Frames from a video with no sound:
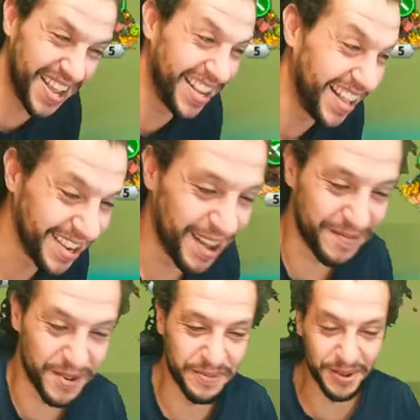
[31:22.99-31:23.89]
Man, I
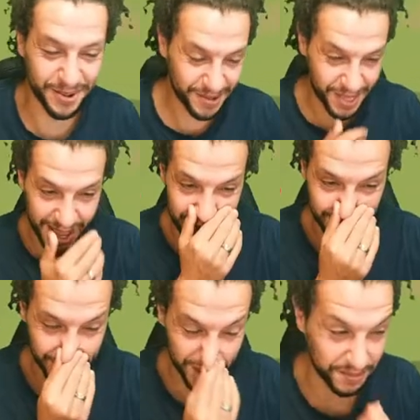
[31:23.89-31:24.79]
love you, bro. Thank
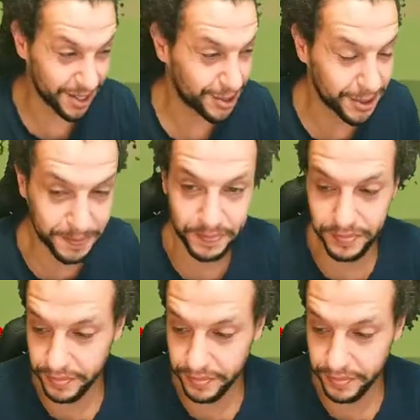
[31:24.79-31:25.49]
you so much.